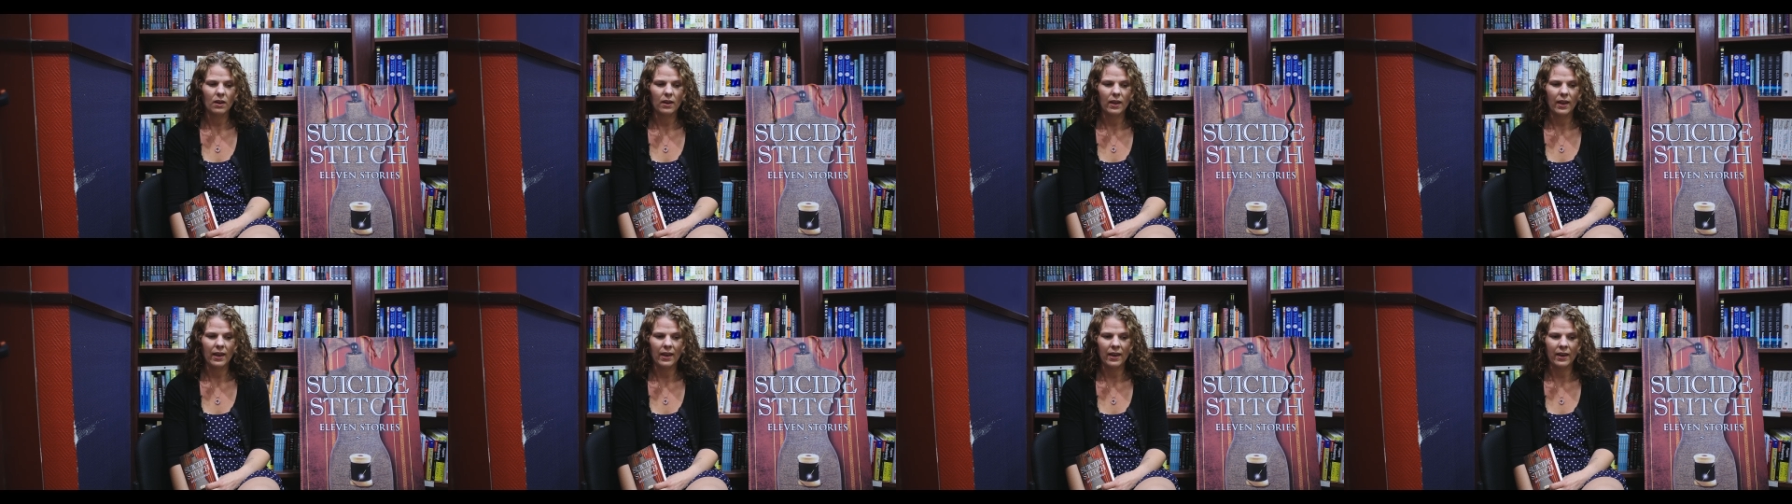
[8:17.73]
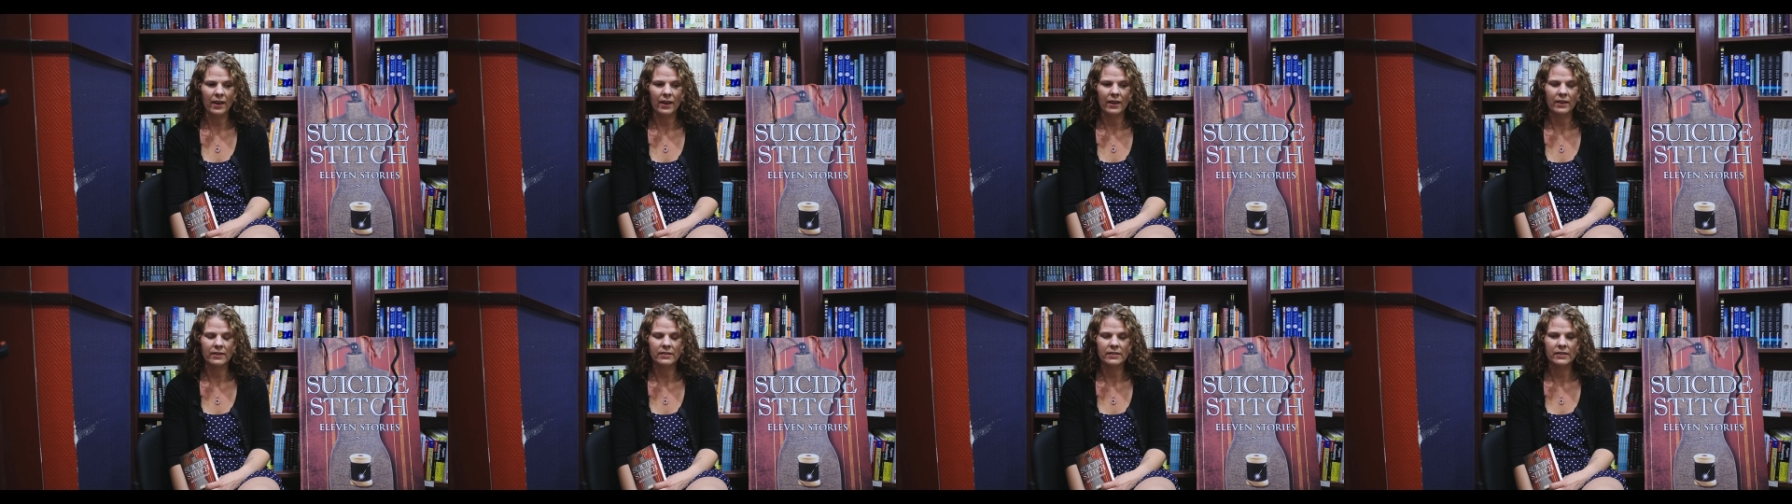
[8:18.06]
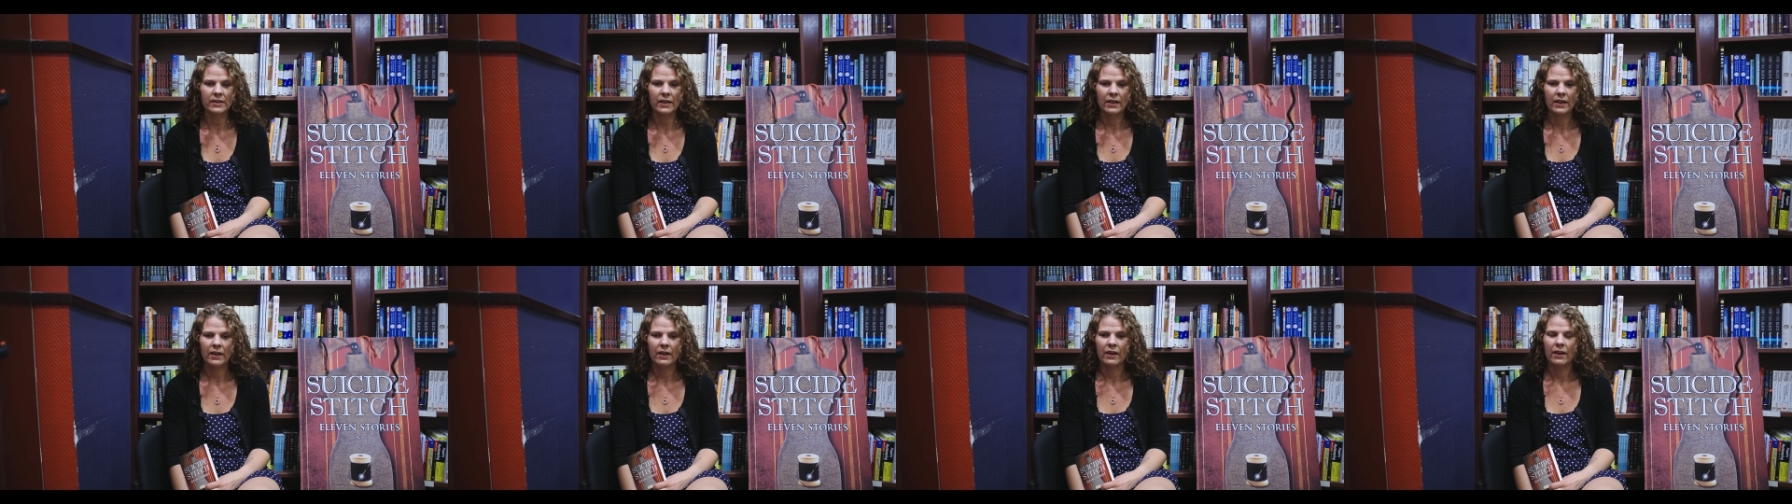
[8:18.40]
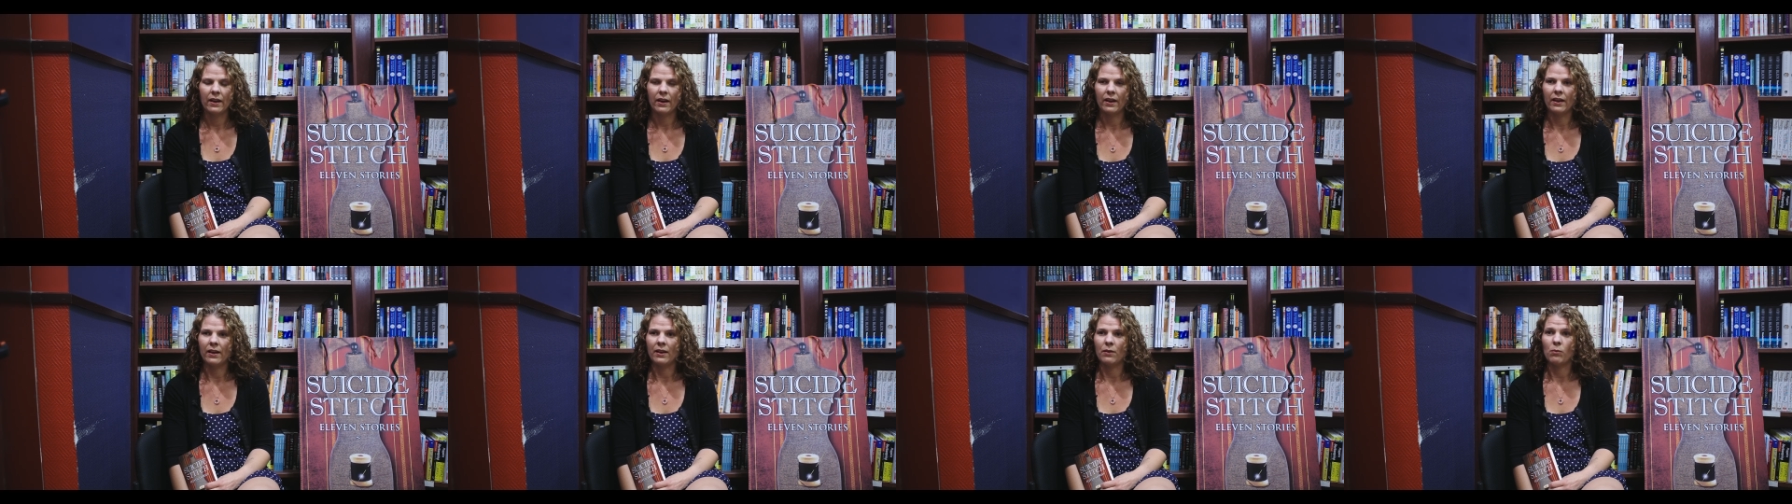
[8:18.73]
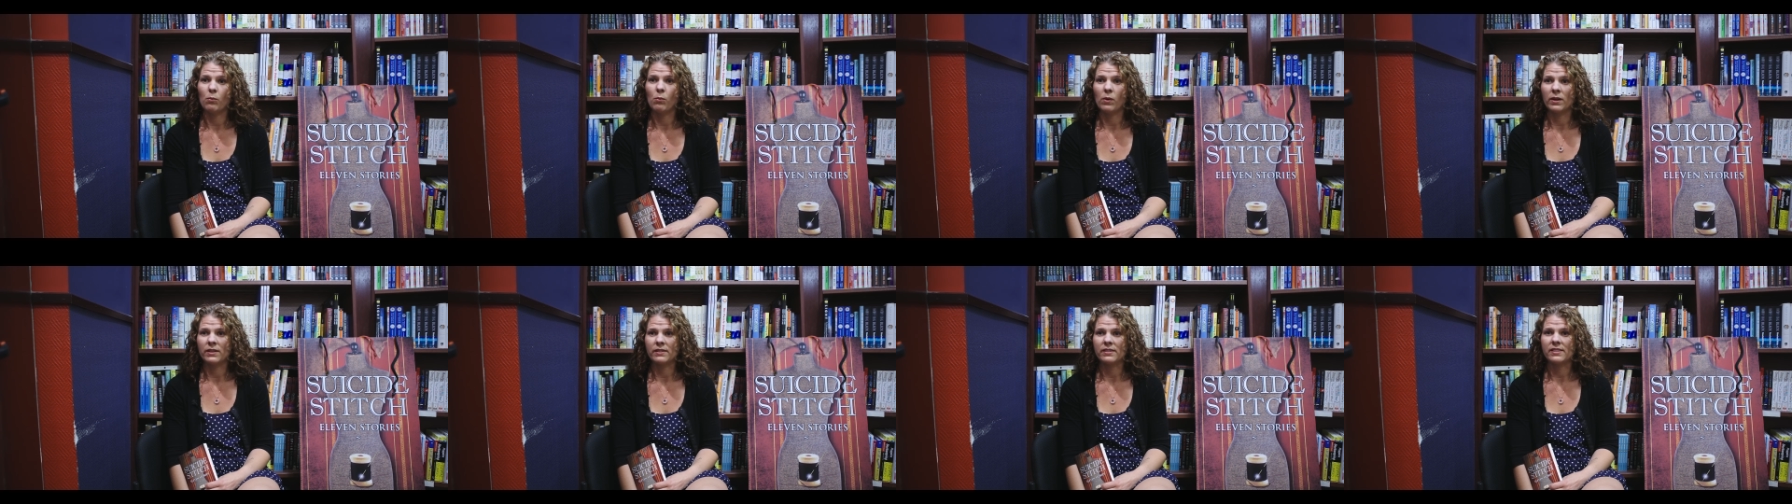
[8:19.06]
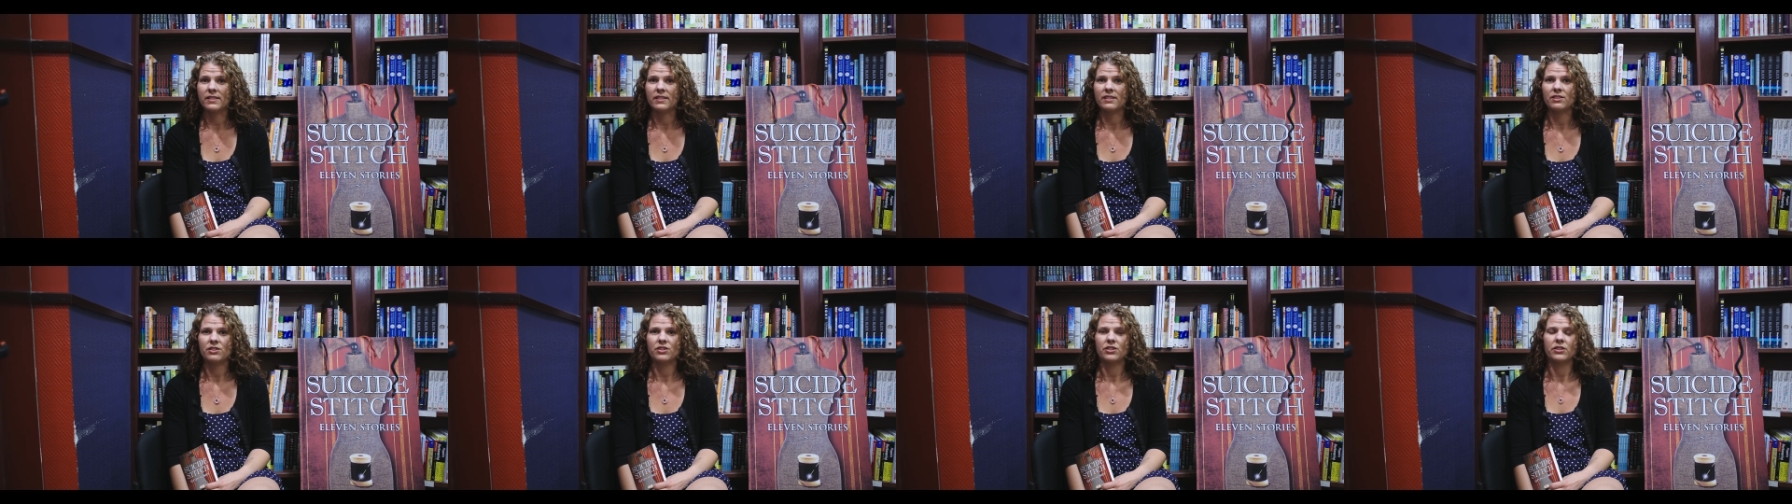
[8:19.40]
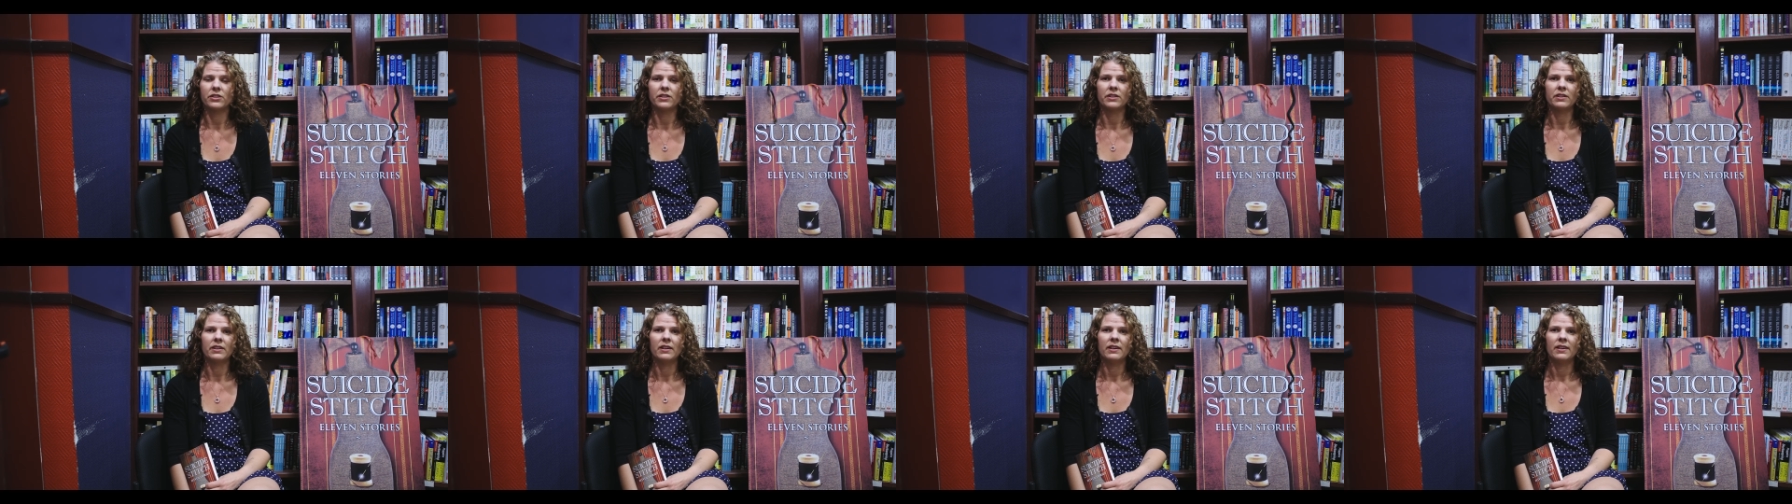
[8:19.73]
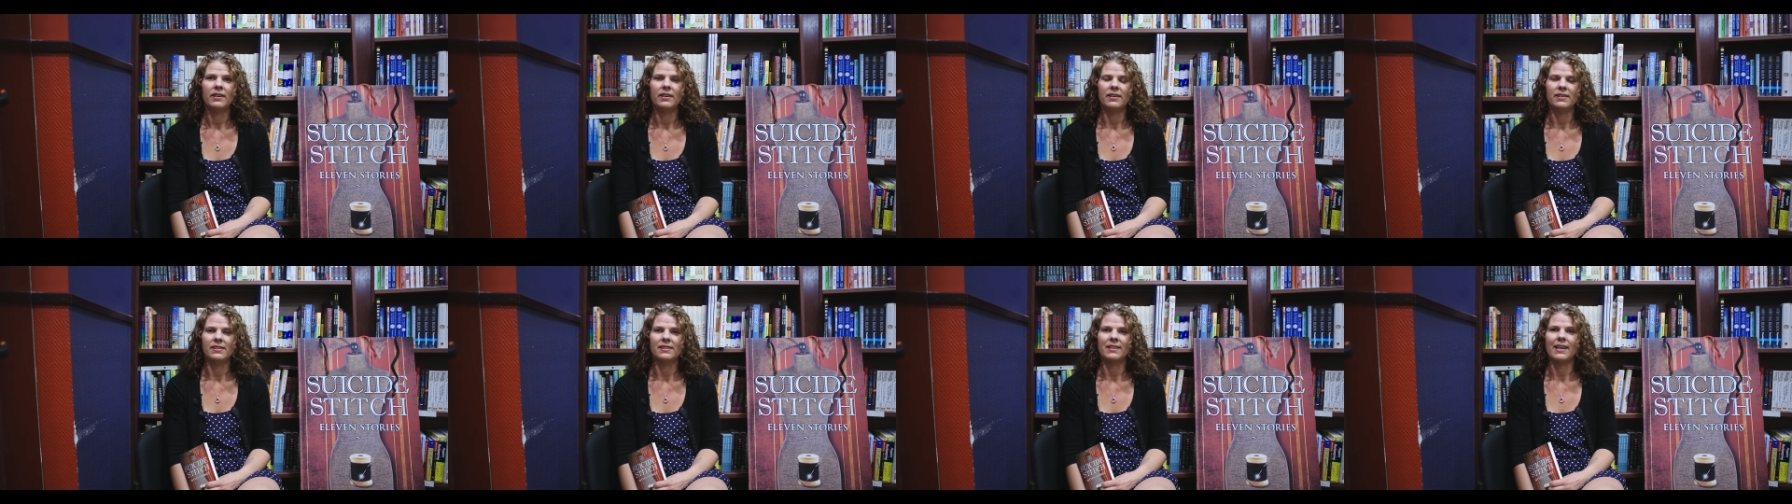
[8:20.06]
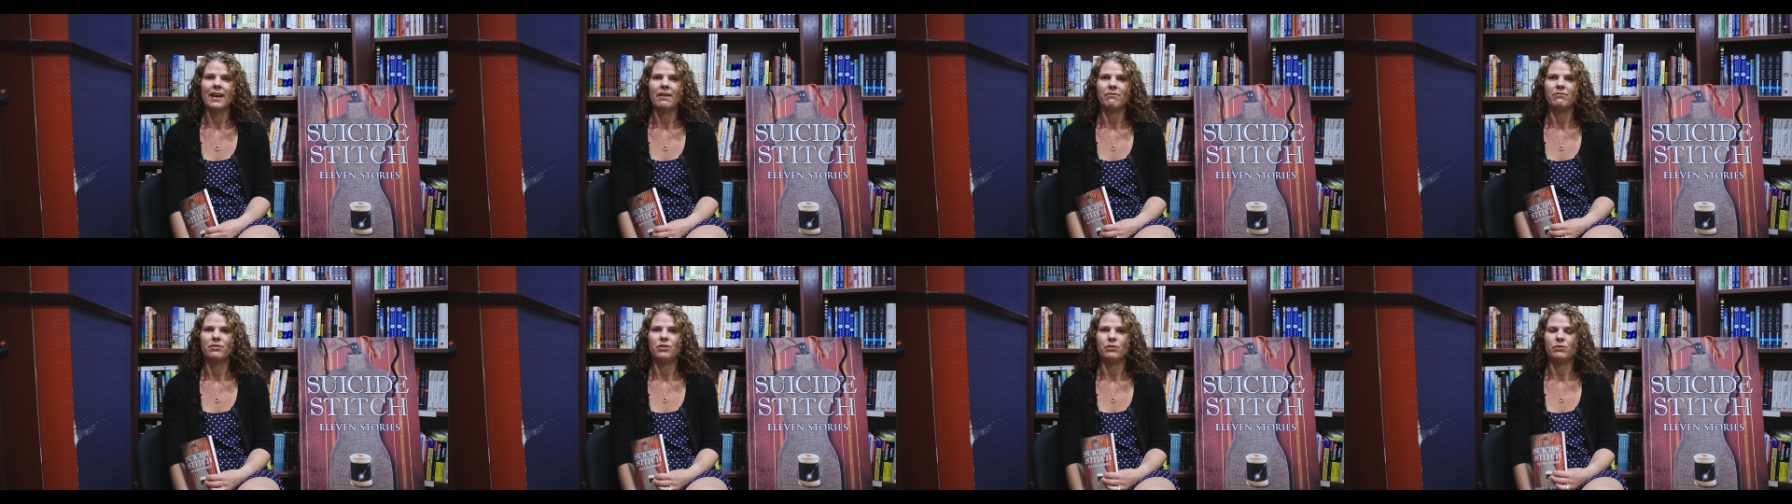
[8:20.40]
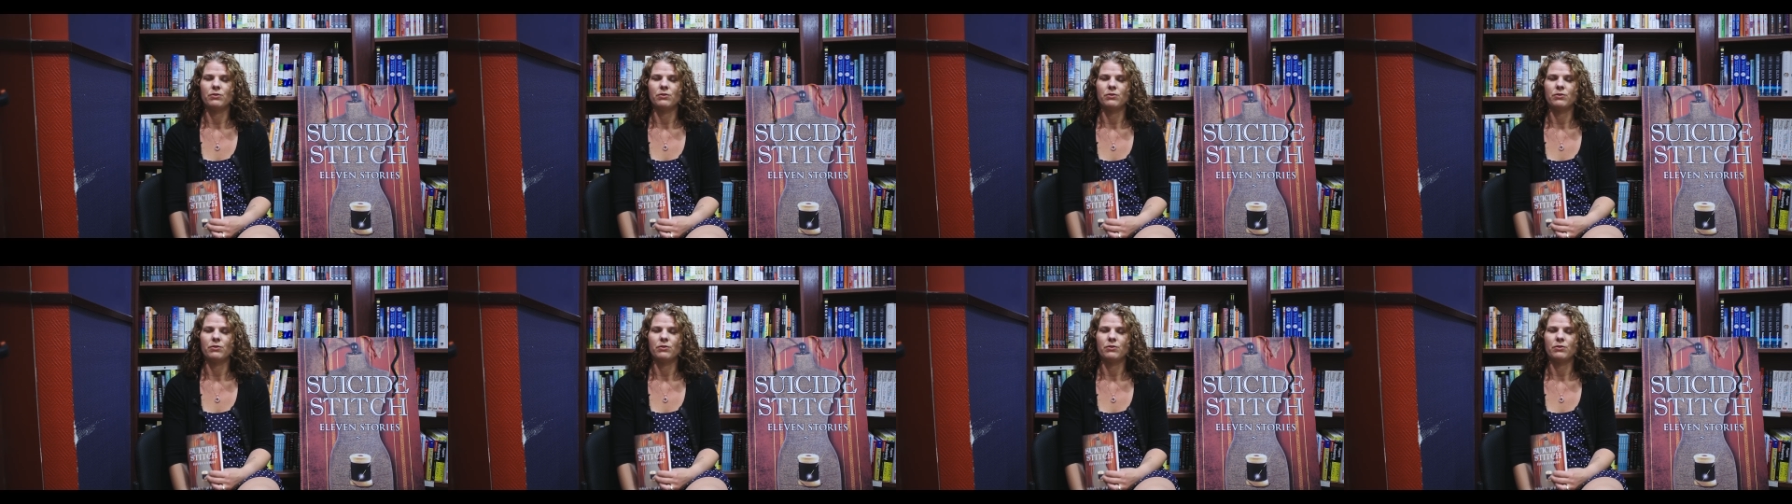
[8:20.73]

And one sister is left to